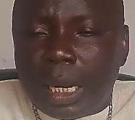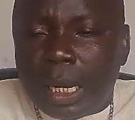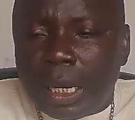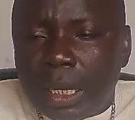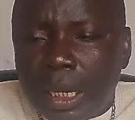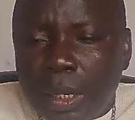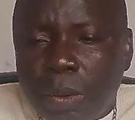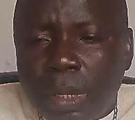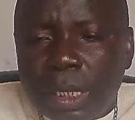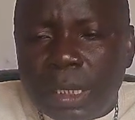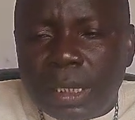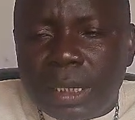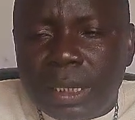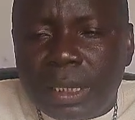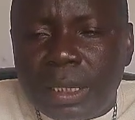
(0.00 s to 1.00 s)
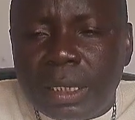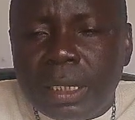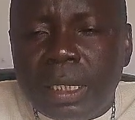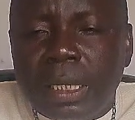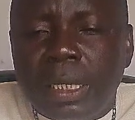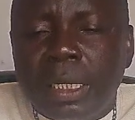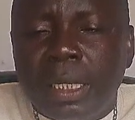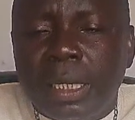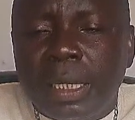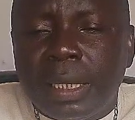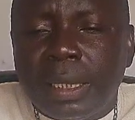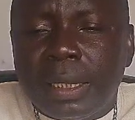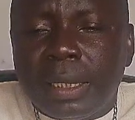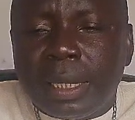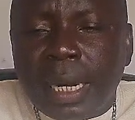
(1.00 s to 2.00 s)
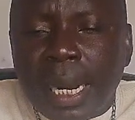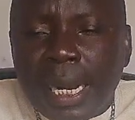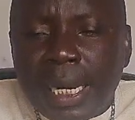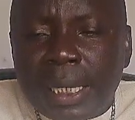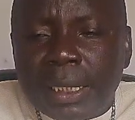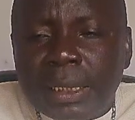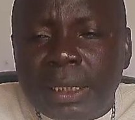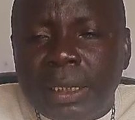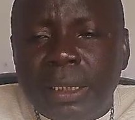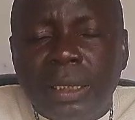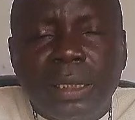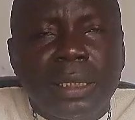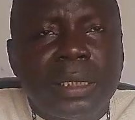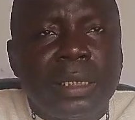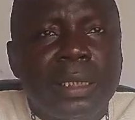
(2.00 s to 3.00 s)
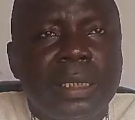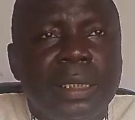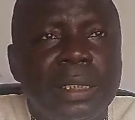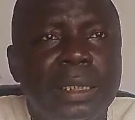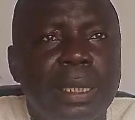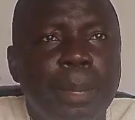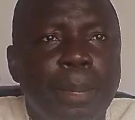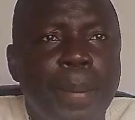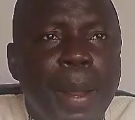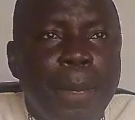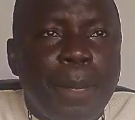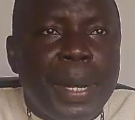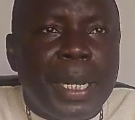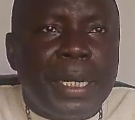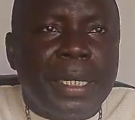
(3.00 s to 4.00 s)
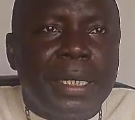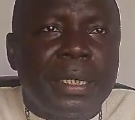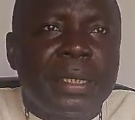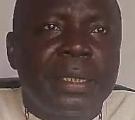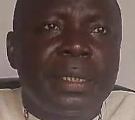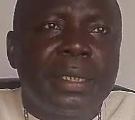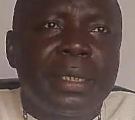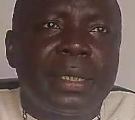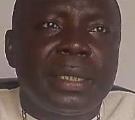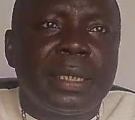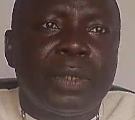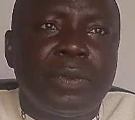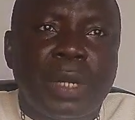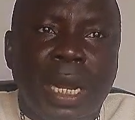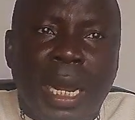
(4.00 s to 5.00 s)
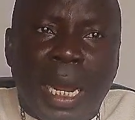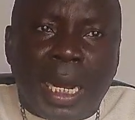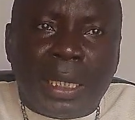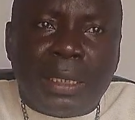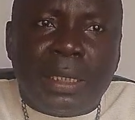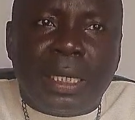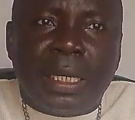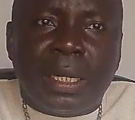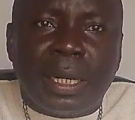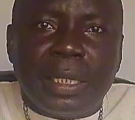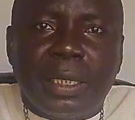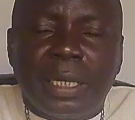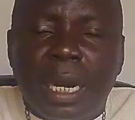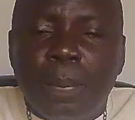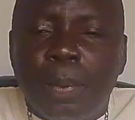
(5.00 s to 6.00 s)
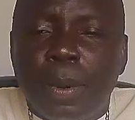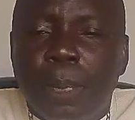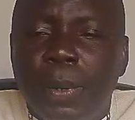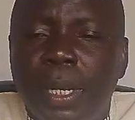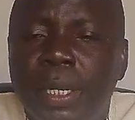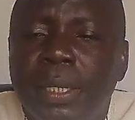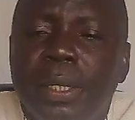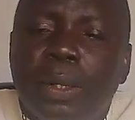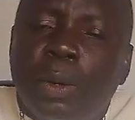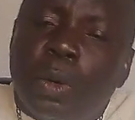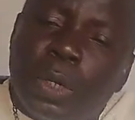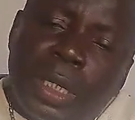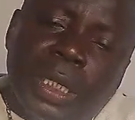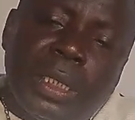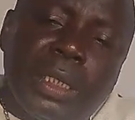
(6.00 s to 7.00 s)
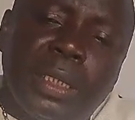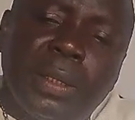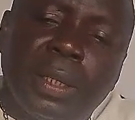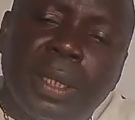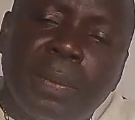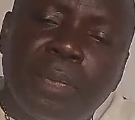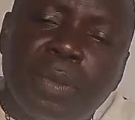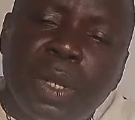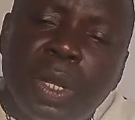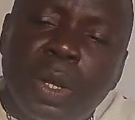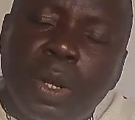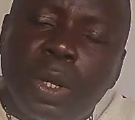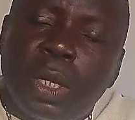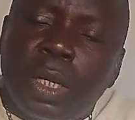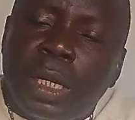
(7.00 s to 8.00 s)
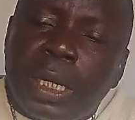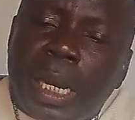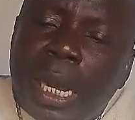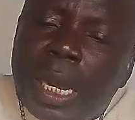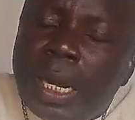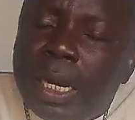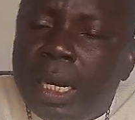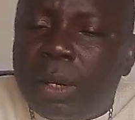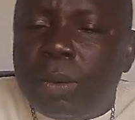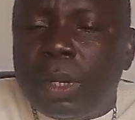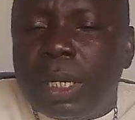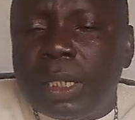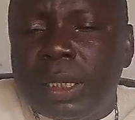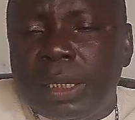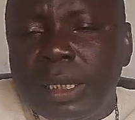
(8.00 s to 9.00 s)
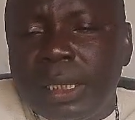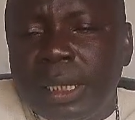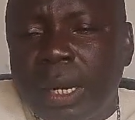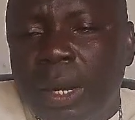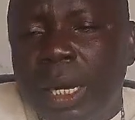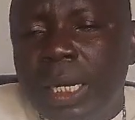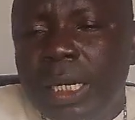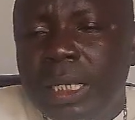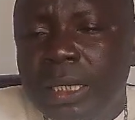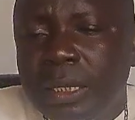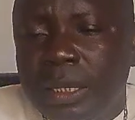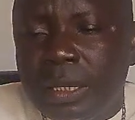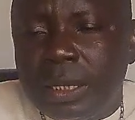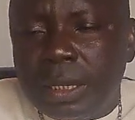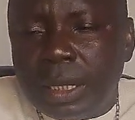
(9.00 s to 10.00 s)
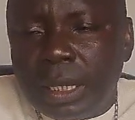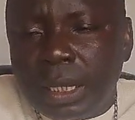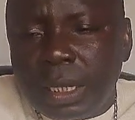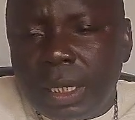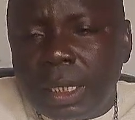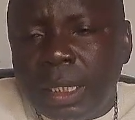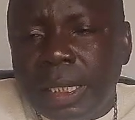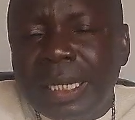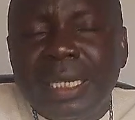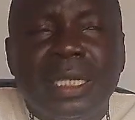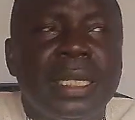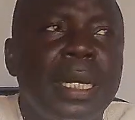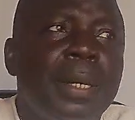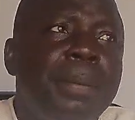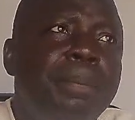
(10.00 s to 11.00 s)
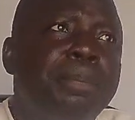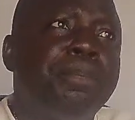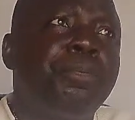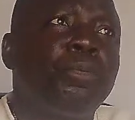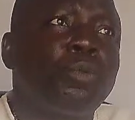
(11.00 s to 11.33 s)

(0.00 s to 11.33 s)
Another one is dried pepper. You can add red dry pepper on it. Another one in our list is what